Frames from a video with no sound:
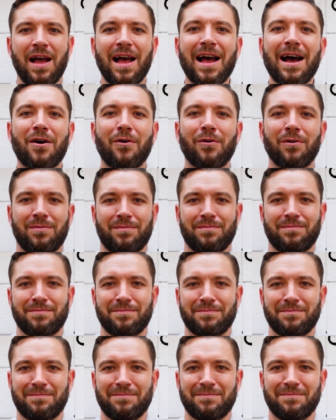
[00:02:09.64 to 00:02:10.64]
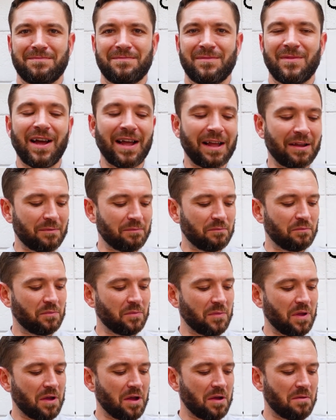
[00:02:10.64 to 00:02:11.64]
Ow. Like,
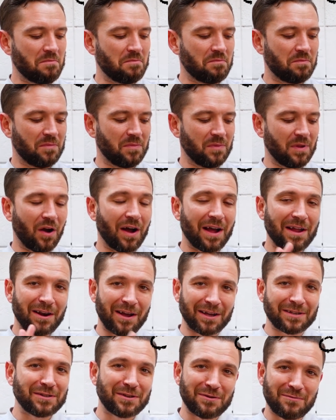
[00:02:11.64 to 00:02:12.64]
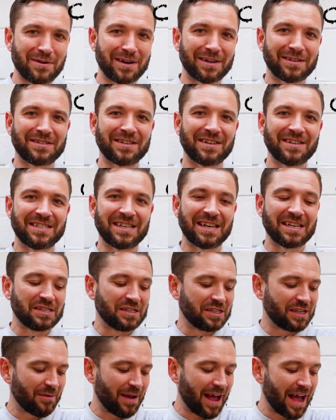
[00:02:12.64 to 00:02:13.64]
I like to do word
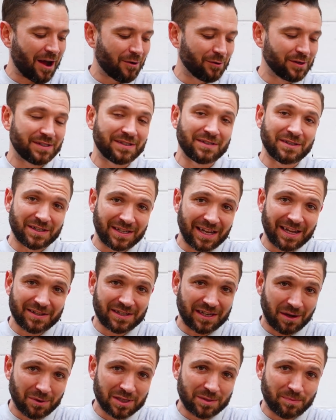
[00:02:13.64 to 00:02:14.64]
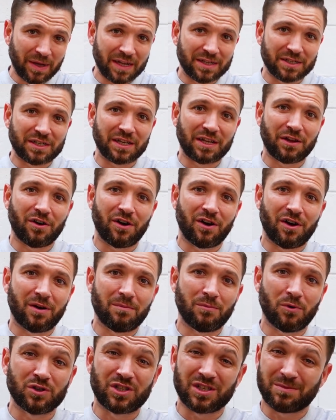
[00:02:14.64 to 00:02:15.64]
association, so ow is, just think someone's pinching your
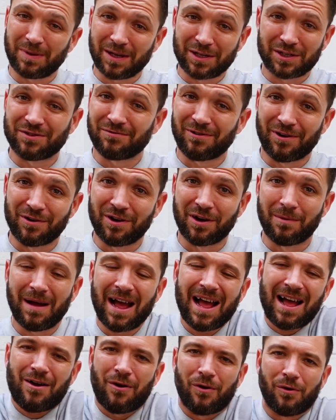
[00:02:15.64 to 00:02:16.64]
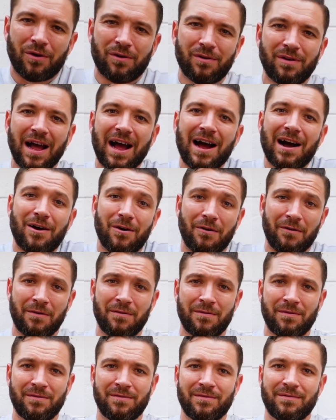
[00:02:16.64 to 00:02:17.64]
arm, or just pinch your own arm. Ow, ow.
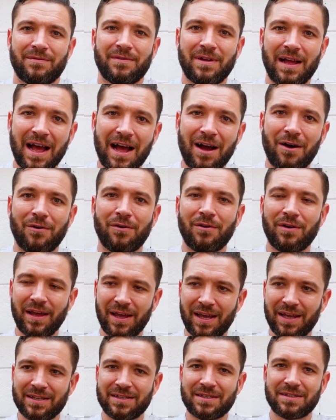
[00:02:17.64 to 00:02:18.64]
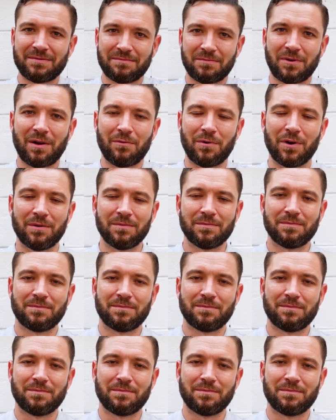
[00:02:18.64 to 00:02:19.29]
Ow is, I want.